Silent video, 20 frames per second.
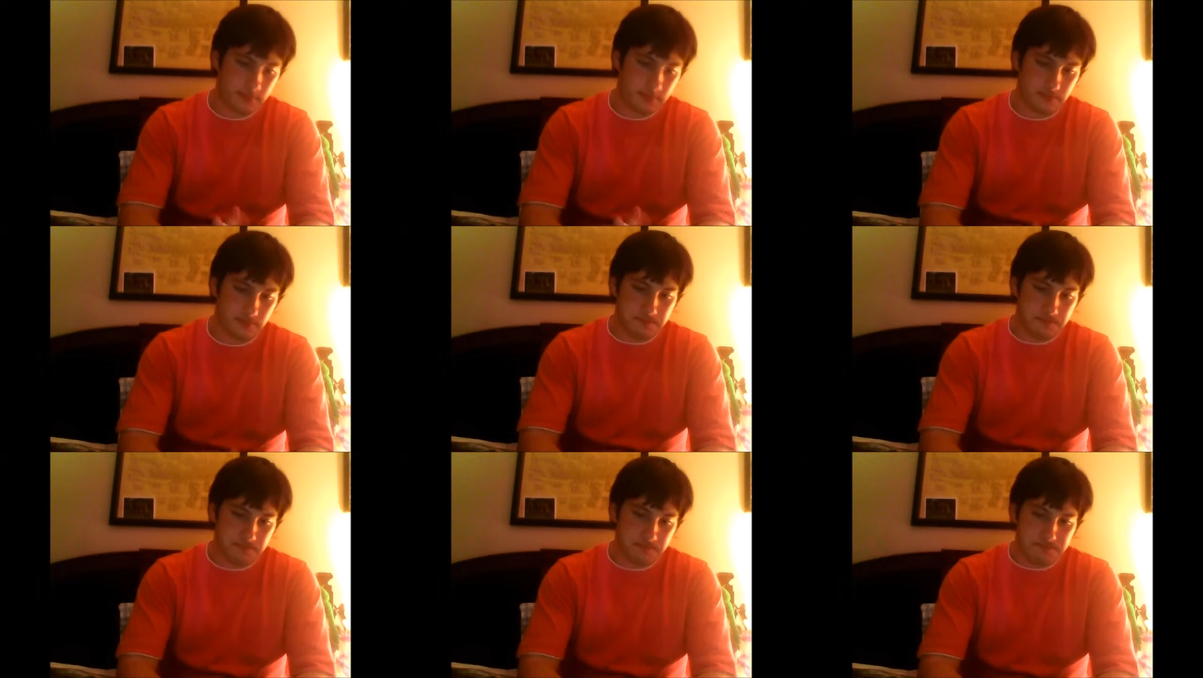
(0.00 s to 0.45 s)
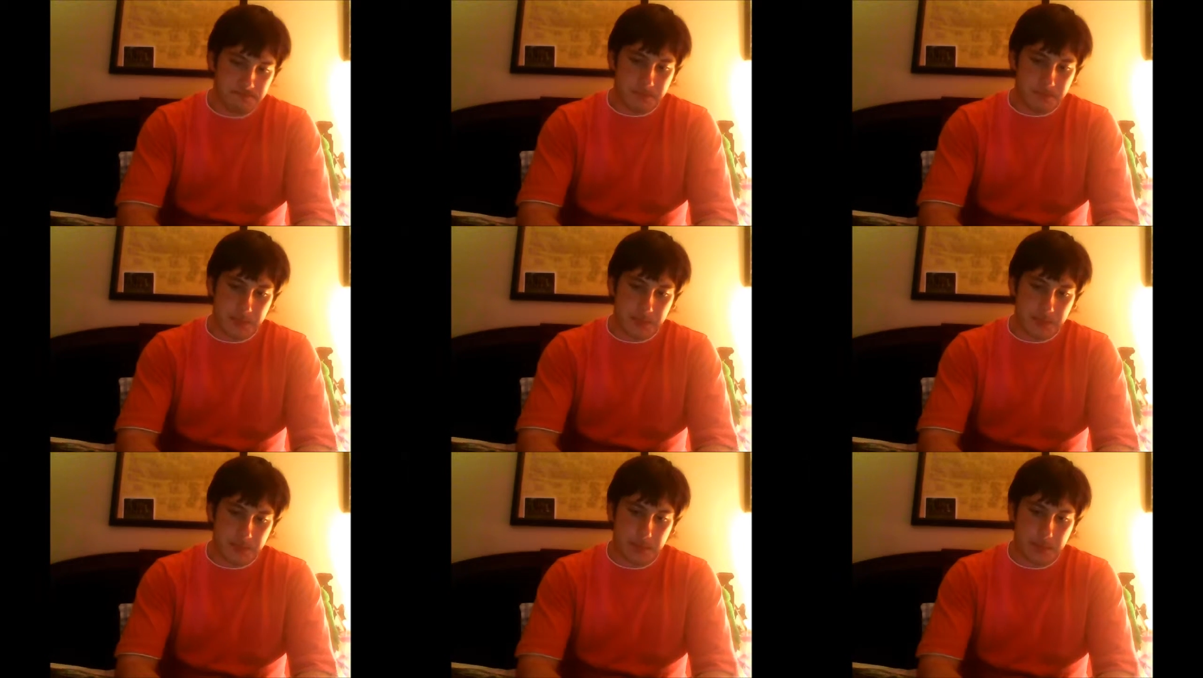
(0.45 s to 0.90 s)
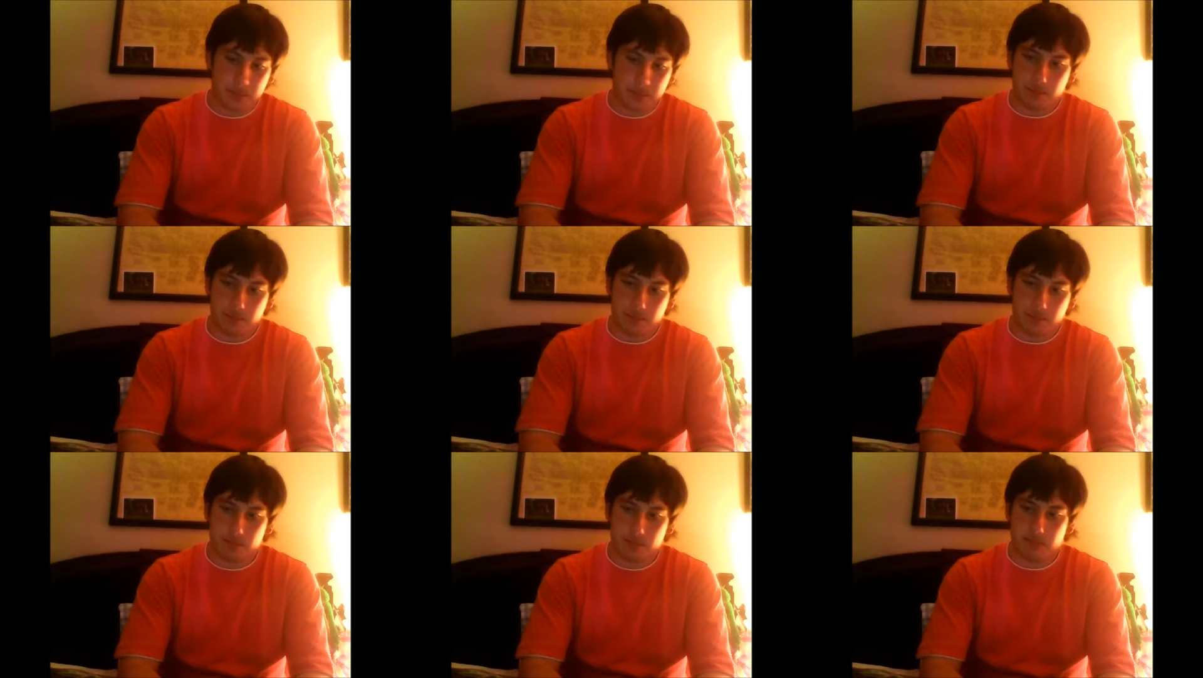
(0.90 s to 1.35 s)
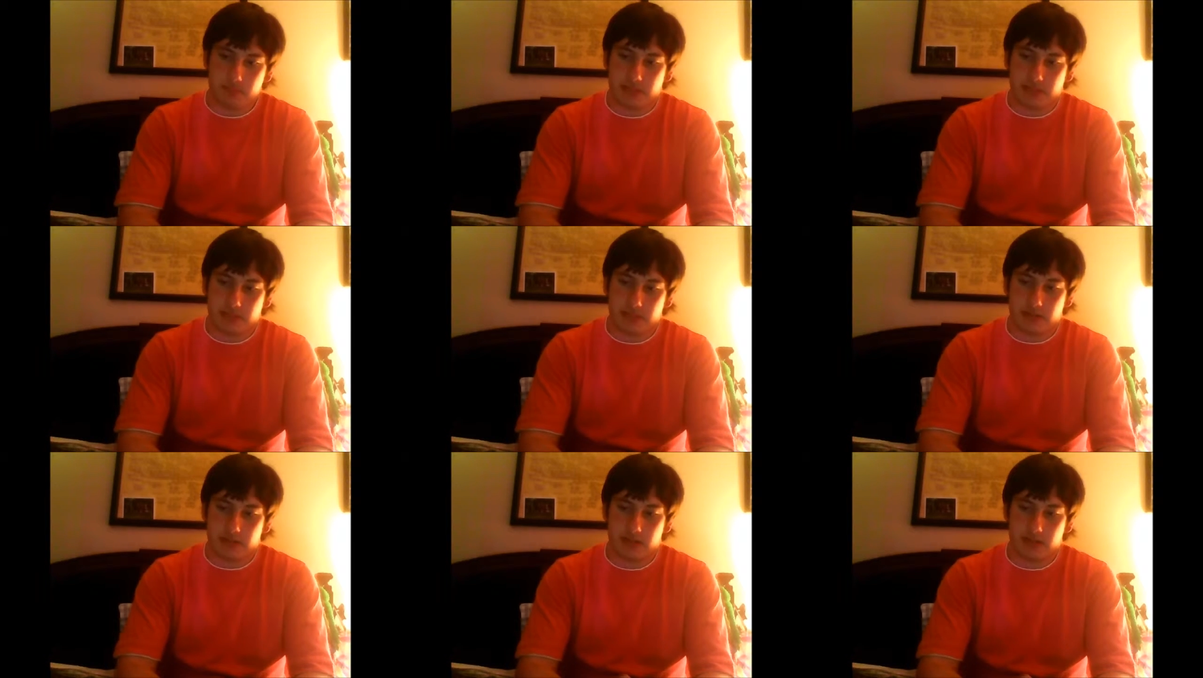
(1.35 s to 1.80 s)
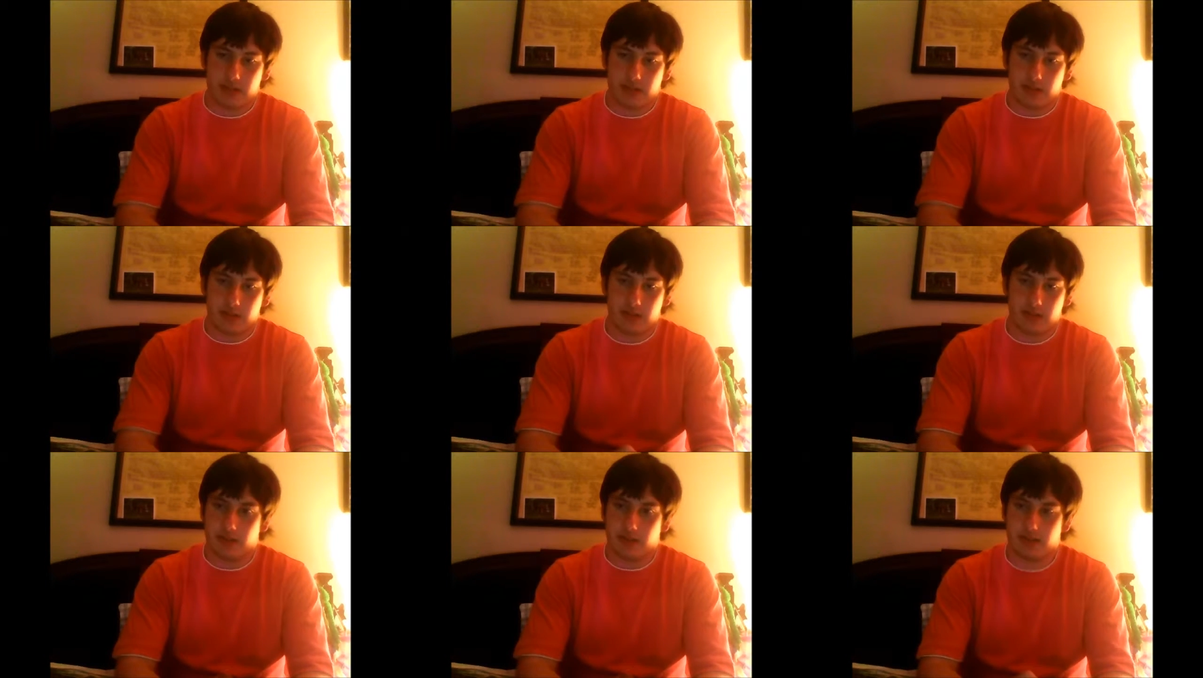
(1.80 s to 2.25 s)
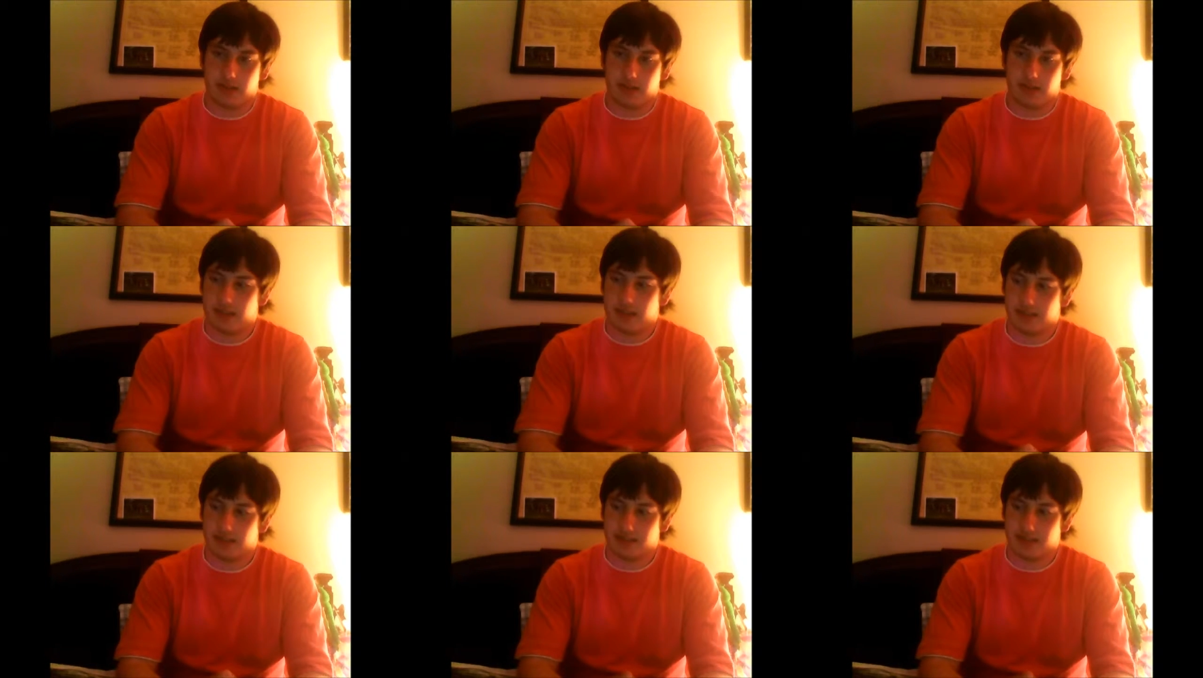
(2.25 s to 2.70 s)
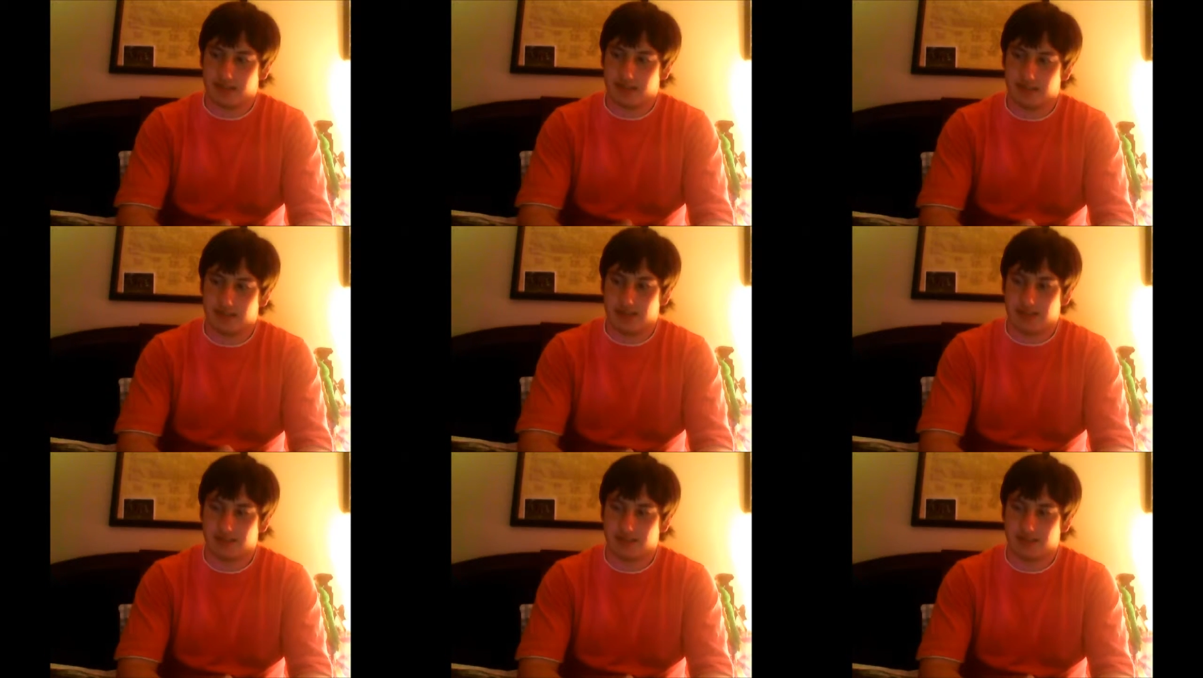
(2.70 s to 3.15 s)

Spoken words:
Nobody speaks.